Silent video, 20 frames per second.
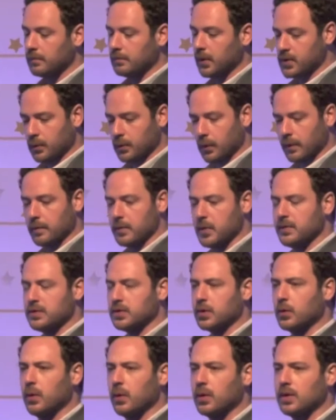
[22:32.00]
Much more of a move
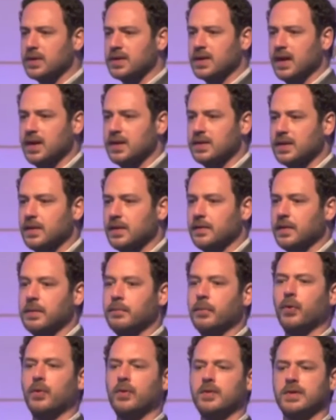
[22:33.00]
to qualitative, the
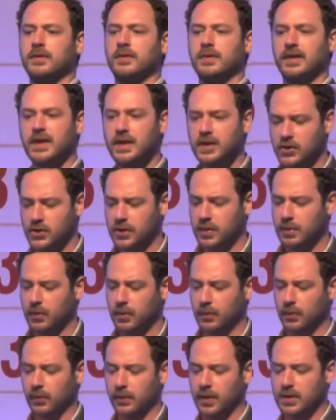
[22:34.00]
importance of leadership
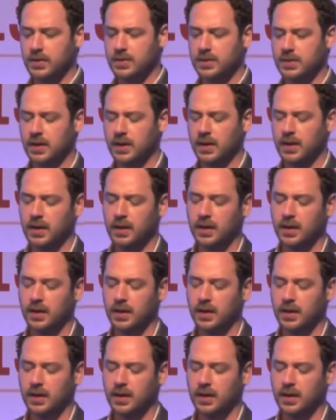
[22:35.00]
in all this.